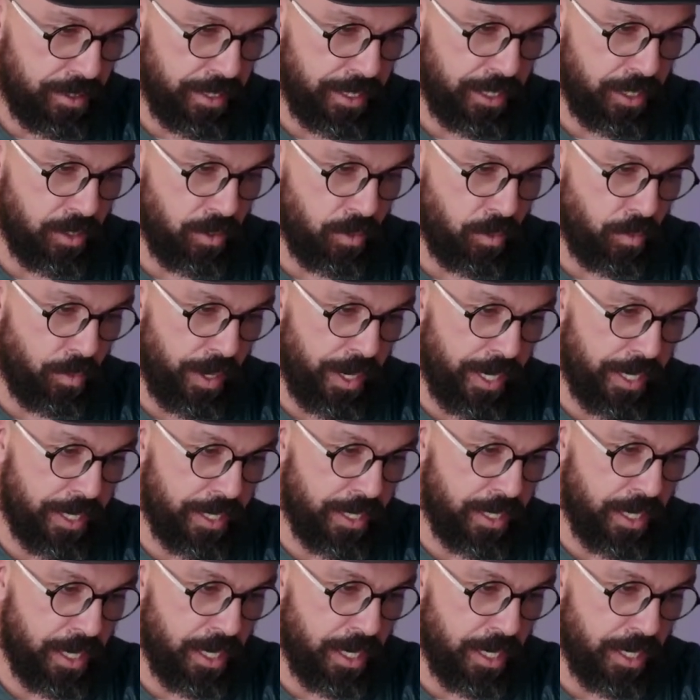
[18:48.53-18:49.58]
Lino,
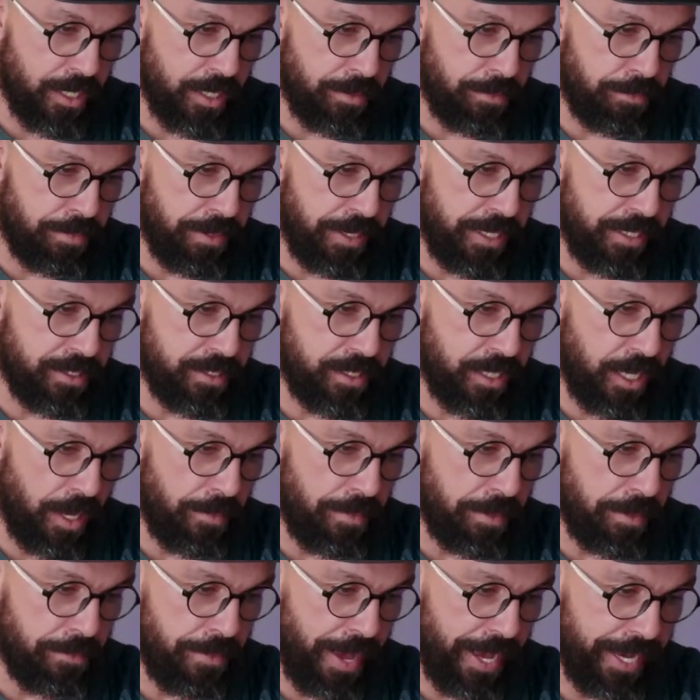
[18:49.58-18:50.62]
when are the beats
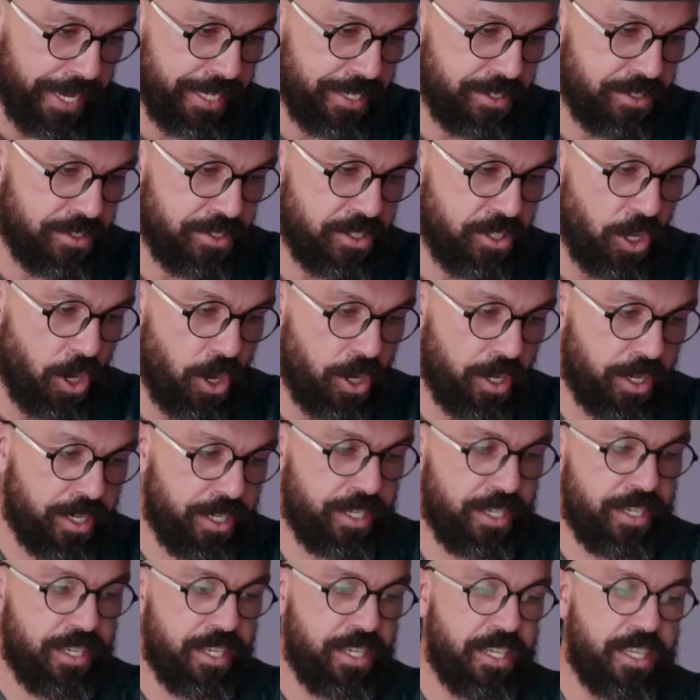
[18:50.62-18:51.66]
coming back in
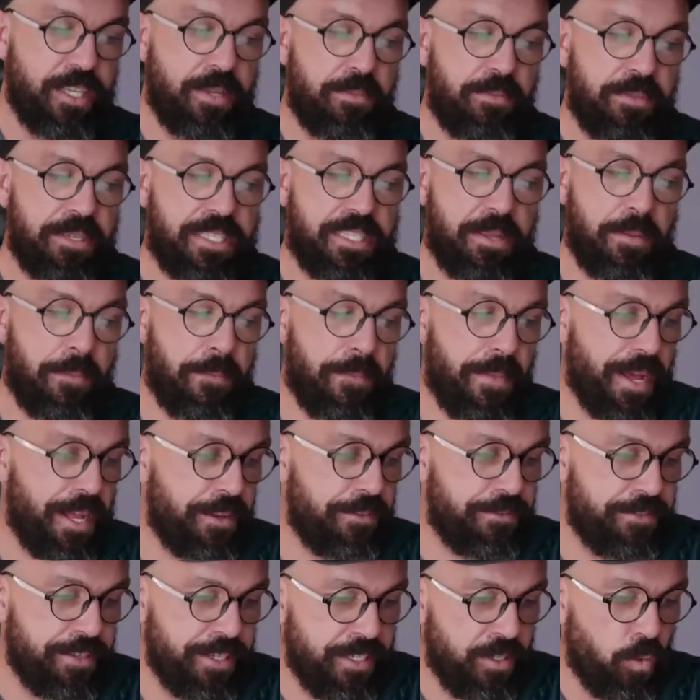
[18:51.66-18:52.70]
stock? Mr.
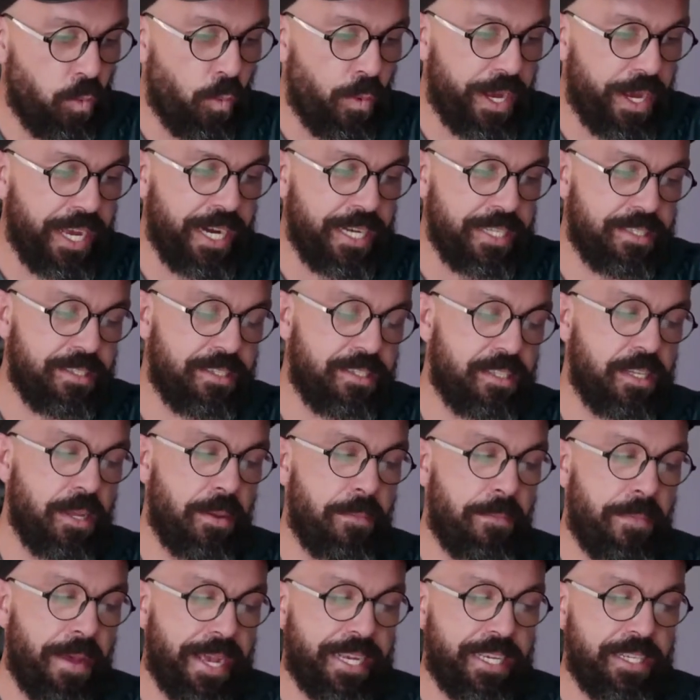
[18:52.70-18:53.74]
Melvin, we got
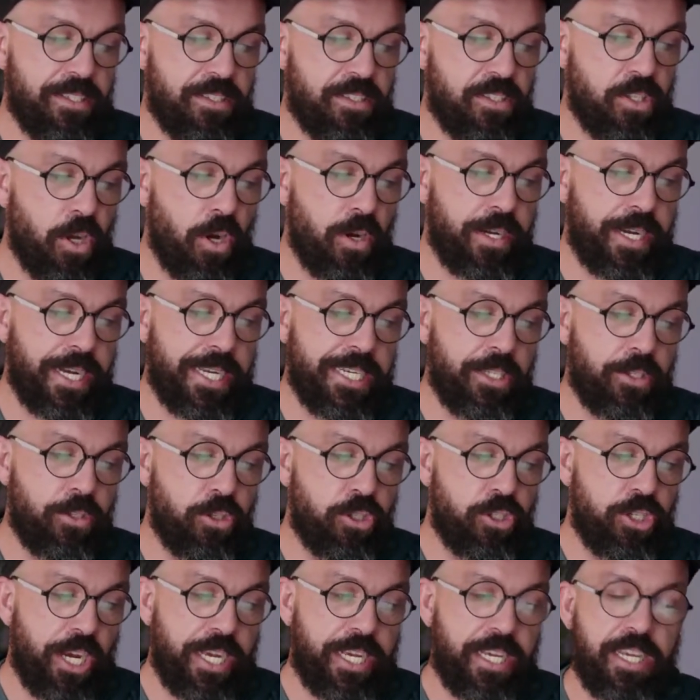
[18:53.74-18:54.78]
some back in stock. I need
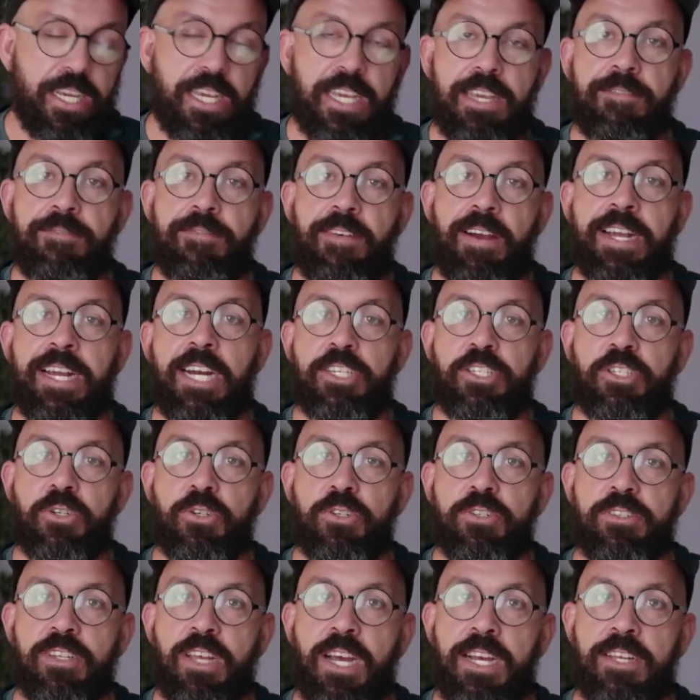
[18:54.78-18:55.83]
to check if I got
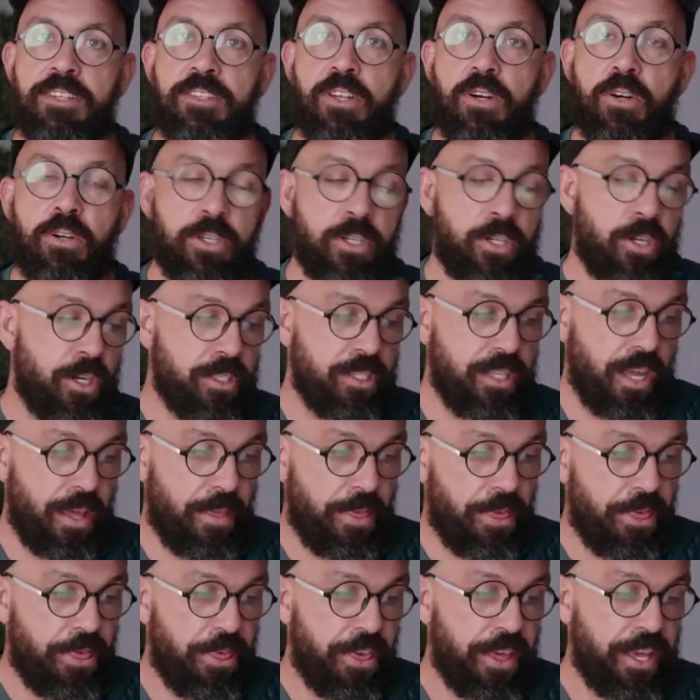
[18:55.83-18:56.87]
your size or not.
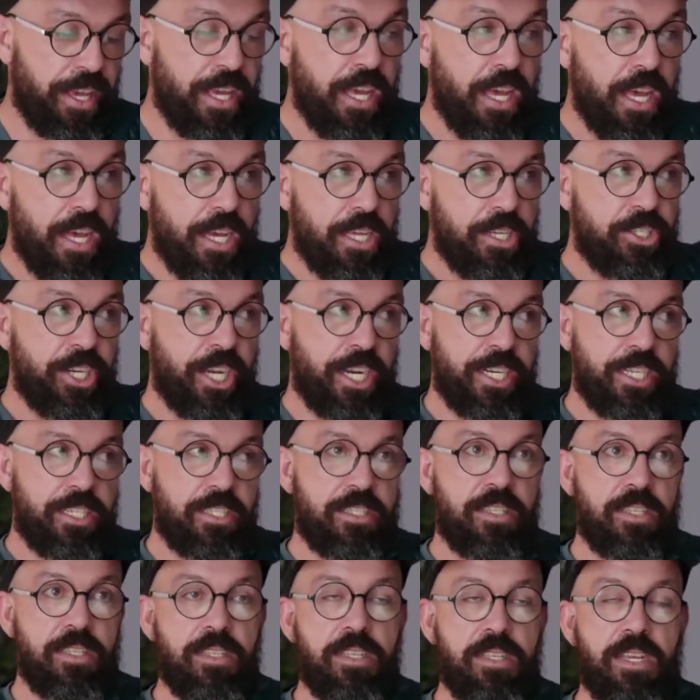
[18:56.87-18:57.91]
I think,
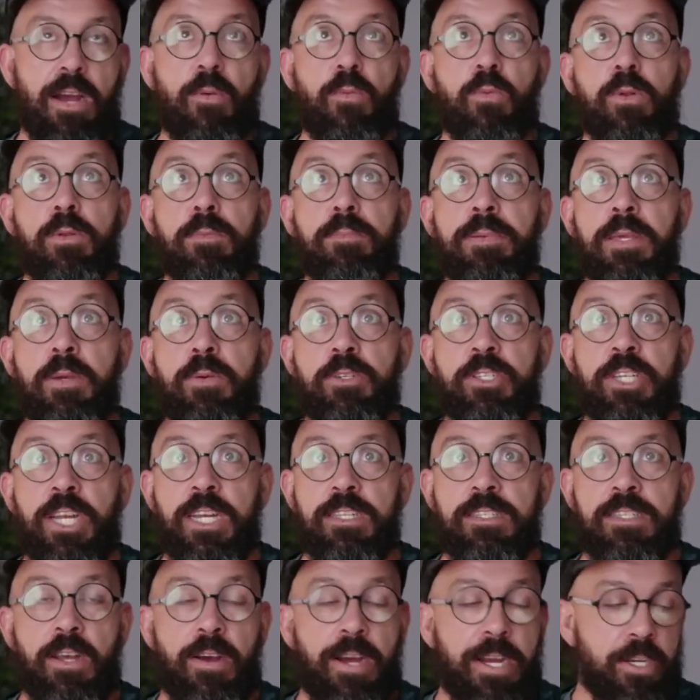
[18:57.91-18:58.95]
Janice, I will be with
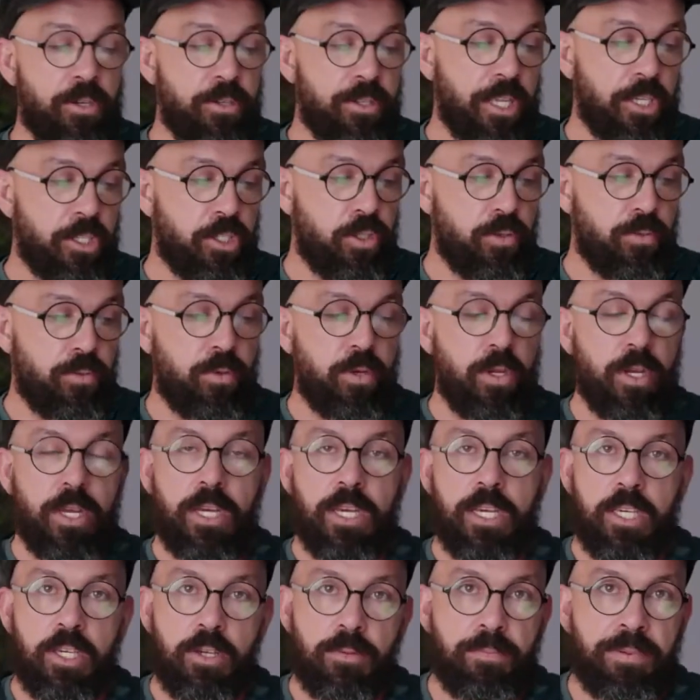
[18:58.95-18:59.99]
Janice now. I know that you
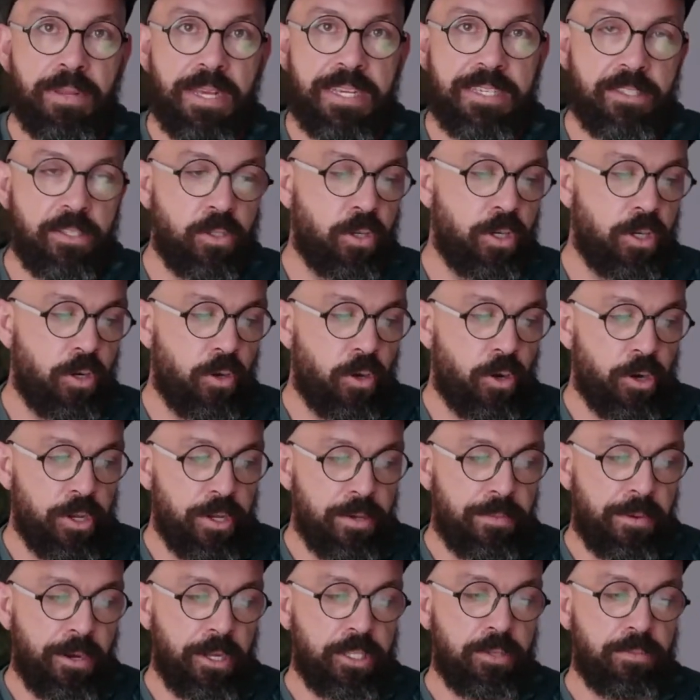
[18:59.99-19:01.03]
placed an order
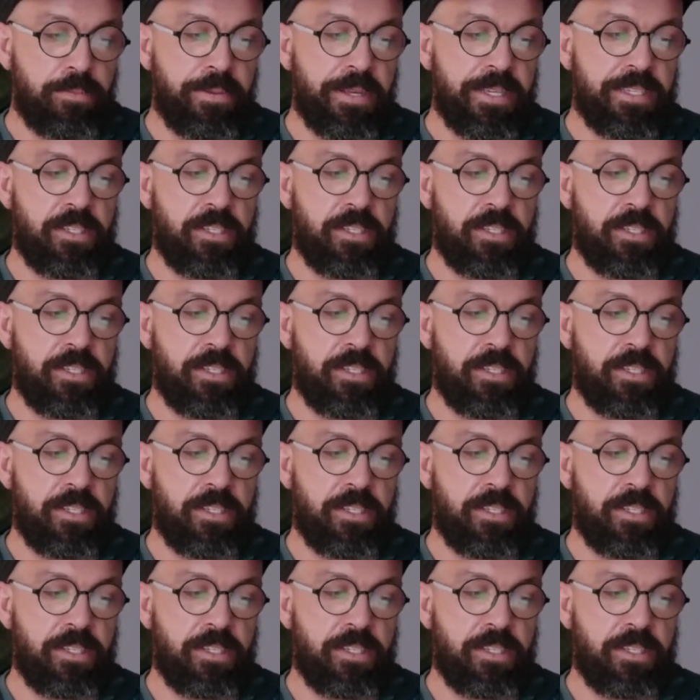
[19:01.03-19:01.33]
or you're about to